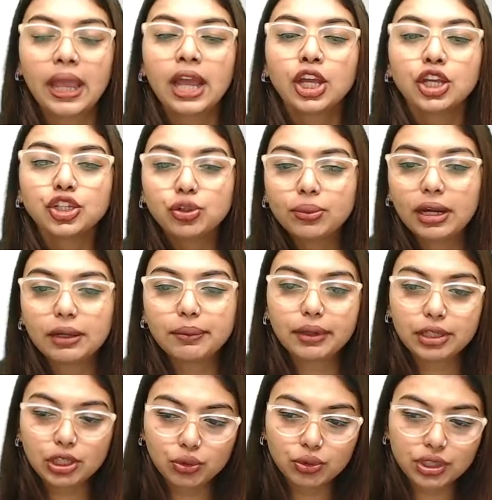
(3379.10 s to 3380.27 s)
You might be
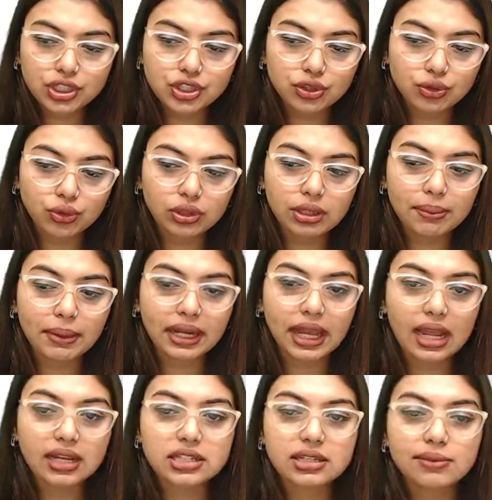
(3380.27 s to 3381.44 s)
curious to know the
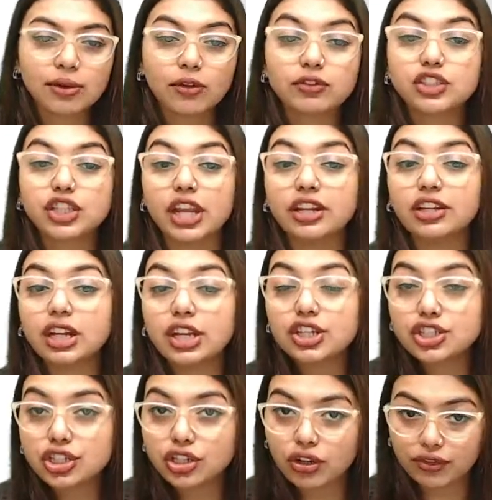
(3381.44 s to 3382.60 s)
mechanism of
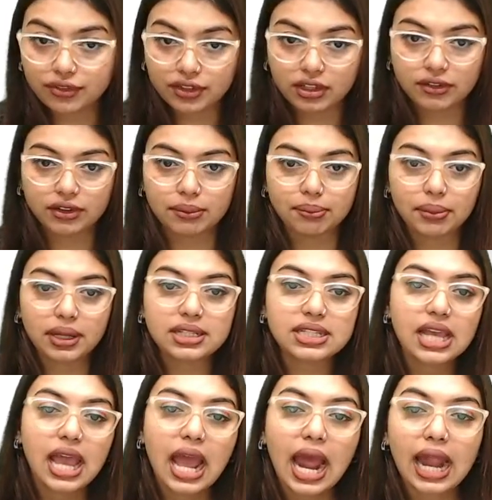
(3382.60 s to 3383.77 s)
generation of nerve impulse
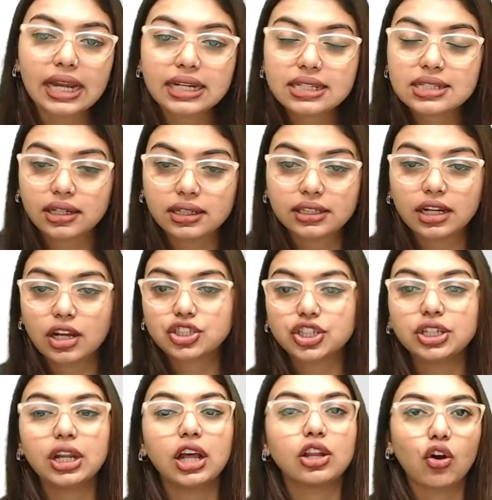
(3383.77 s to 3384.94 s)
and its conduction
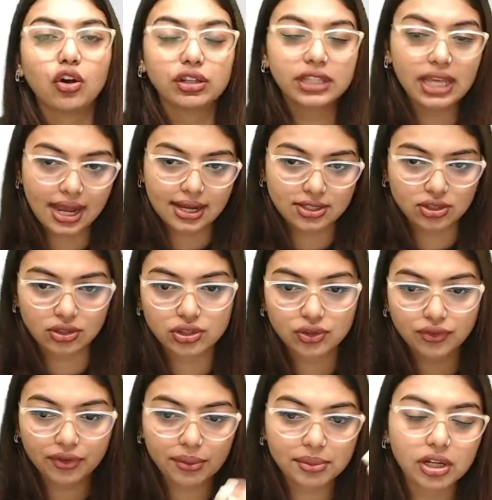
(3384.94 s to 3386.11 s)
along the axon. So
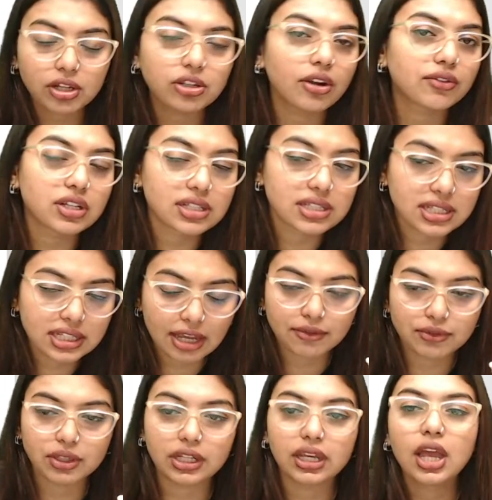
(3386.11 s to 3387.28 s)
from here you have to listen
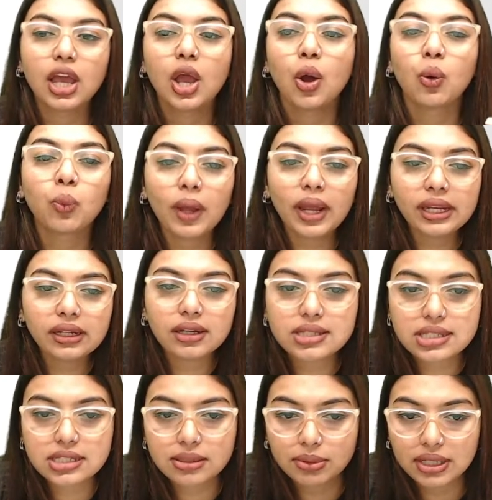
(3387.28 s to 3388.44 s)
carefully. When a
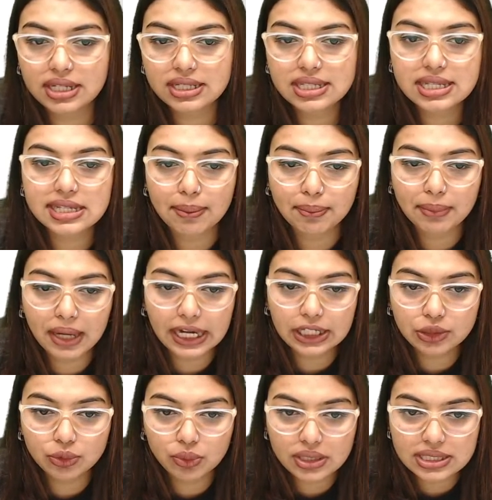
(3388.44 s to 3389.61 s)
stimulus is applied
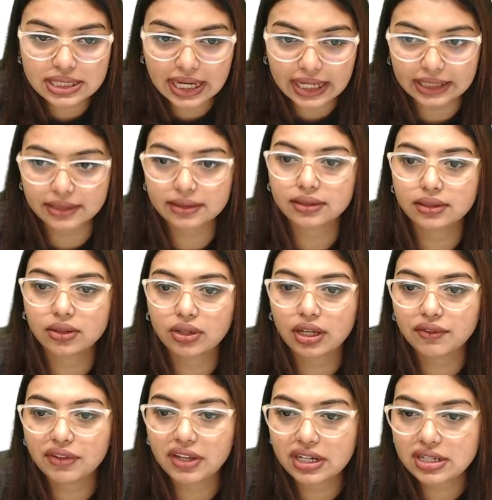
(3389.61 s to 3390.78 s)
to a site, okay,
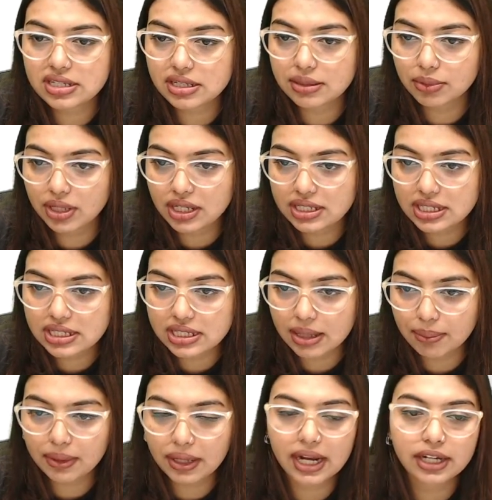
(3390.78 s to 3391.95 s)
when a stimulus is
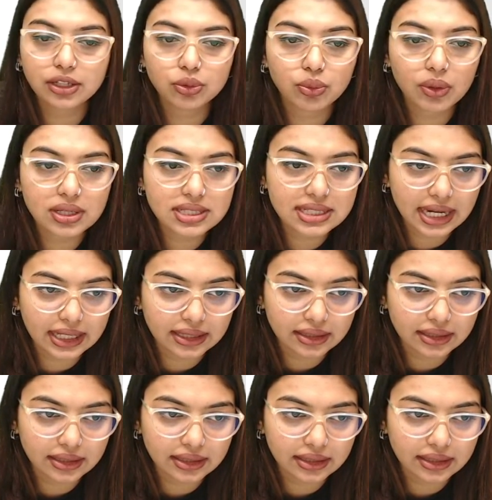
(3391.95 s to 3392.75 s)
applied to a site,